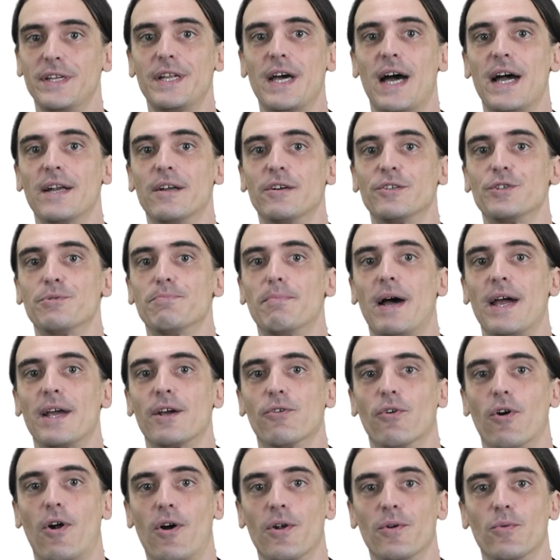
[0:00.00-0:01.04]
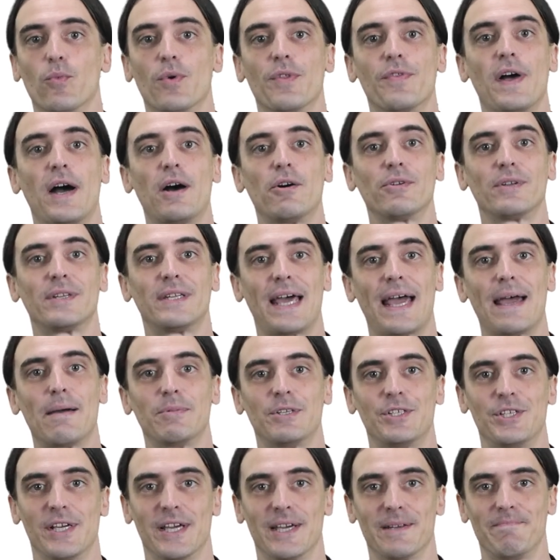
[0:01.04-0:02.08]
to nine hundred micron, without
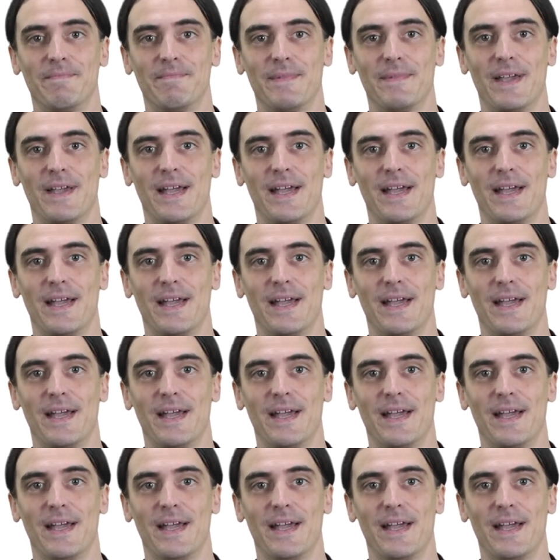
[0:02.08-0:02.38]
damaging it.